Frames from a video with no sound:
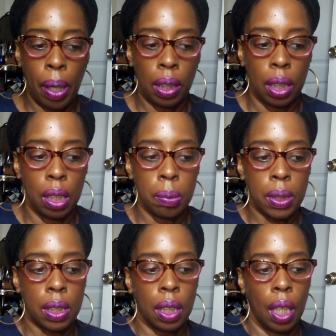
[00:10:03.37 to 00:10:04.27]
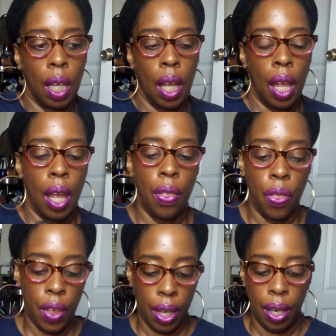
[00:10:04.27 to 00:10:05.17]
my lips, and
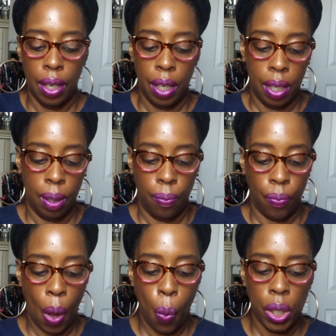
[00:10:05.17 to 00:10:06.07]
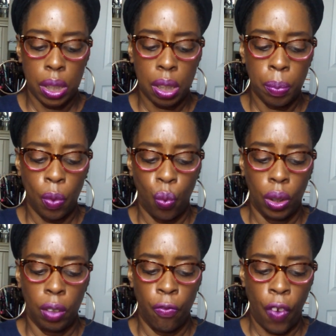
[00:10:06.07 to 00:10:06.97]
then I wanted something
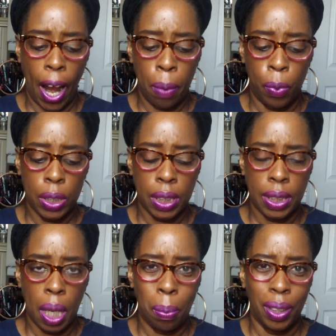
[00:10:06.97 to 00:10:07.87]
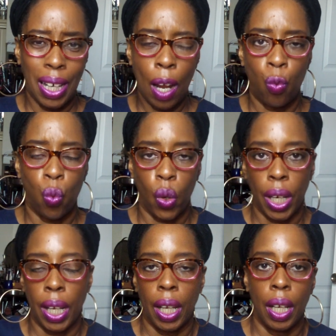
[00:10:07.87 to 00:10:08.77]
really vibrant today, but not
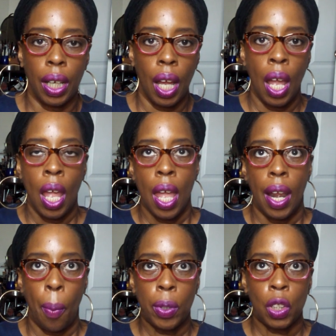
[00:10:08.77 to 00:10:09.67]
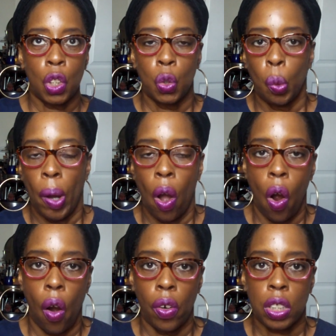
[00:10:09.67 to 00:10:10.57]
red, and I wasn't sure about
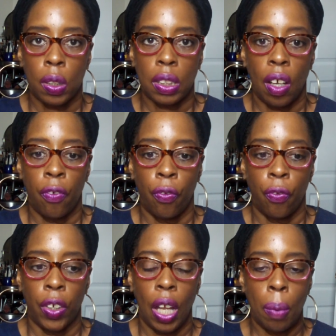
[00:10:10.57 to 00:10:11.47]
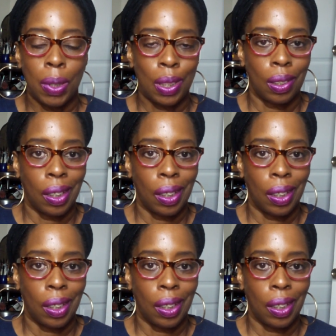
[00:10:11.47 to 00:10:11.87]
orange because I figured I'm just